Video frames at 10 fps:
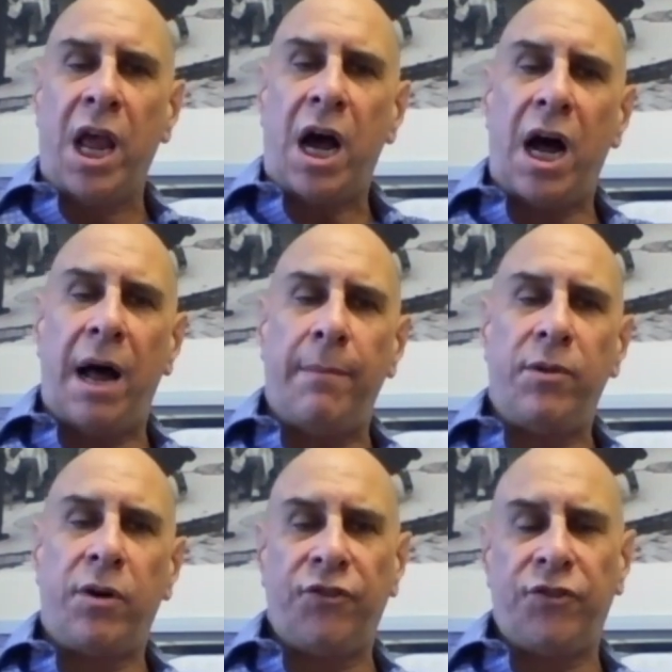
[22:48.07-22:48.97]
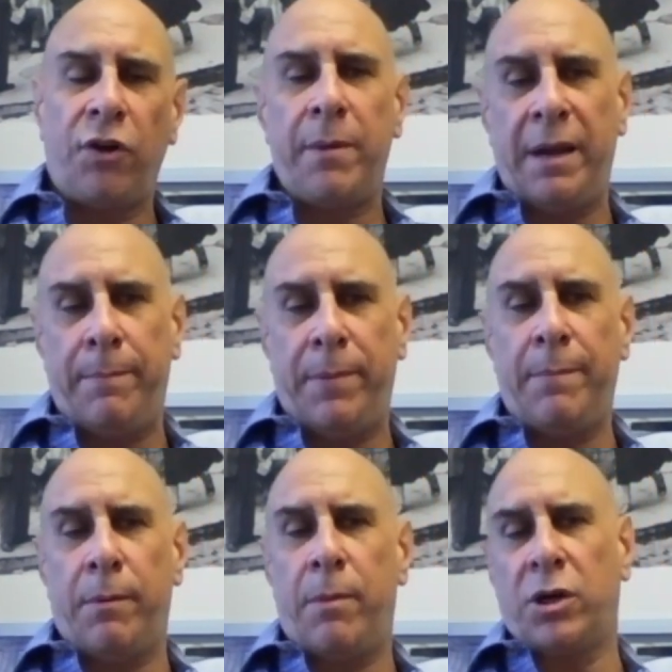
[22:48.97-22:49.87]
There are so many
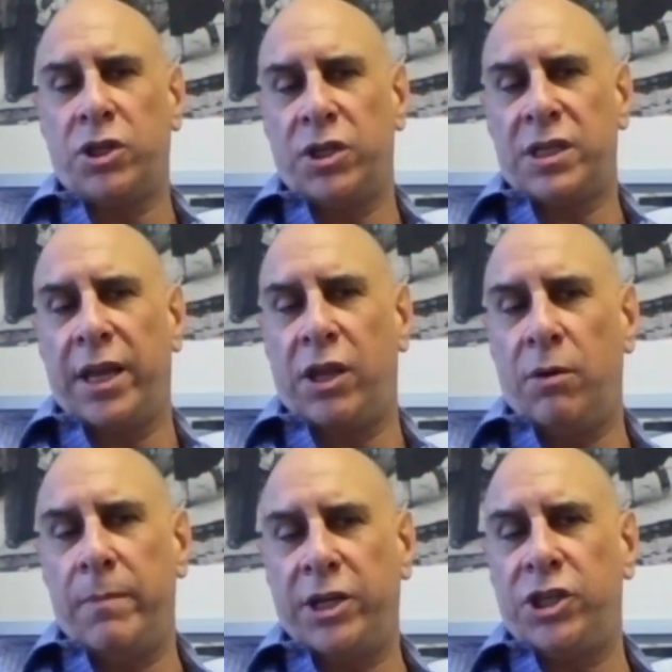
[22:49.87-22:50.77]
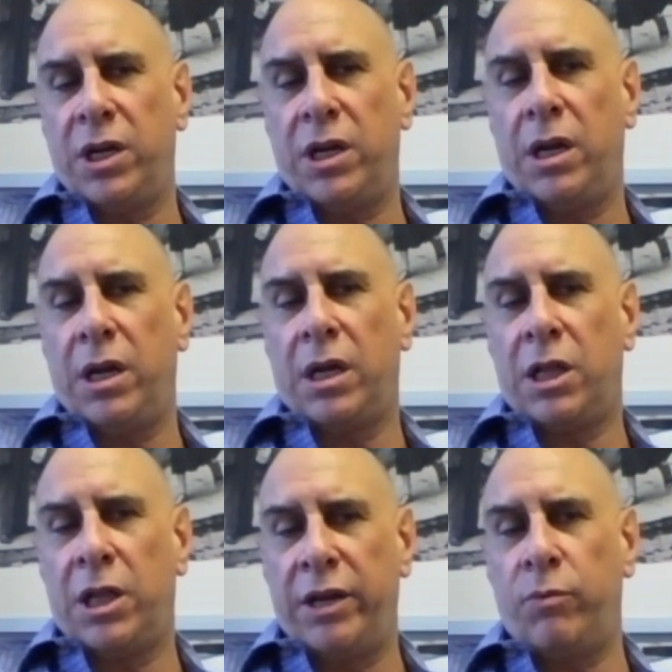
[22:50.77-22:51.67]
people, Mark, just like you mentioned
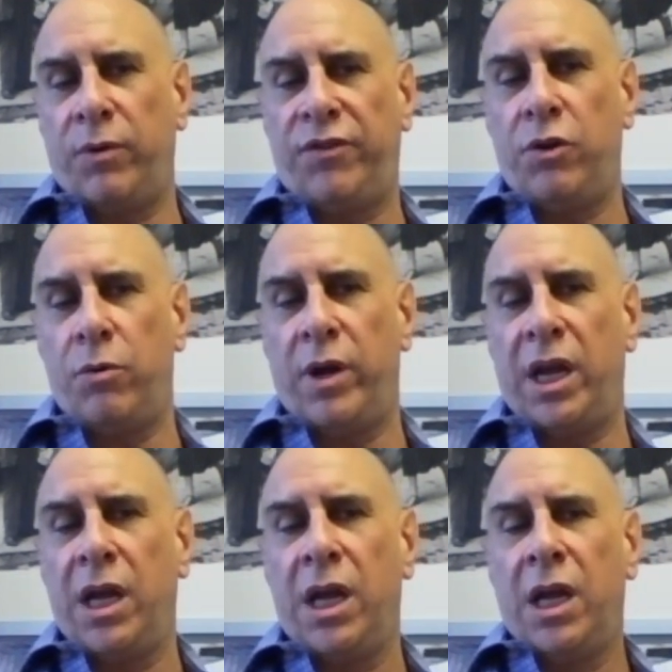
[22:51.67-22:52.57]
Clint was doing,